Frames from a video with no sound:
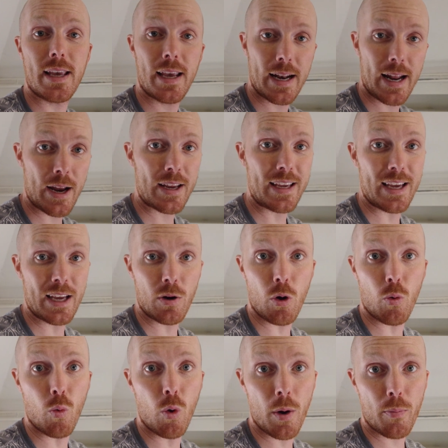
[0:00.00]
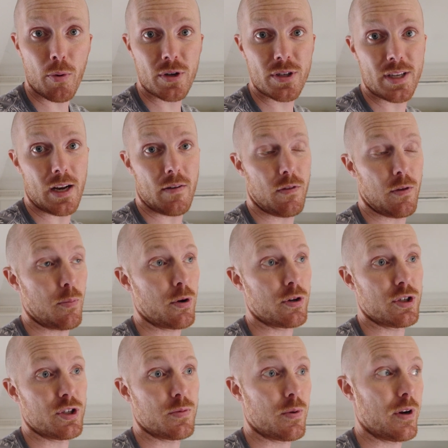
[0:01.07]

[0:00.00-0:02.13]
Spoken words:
can I get 1% of the purchase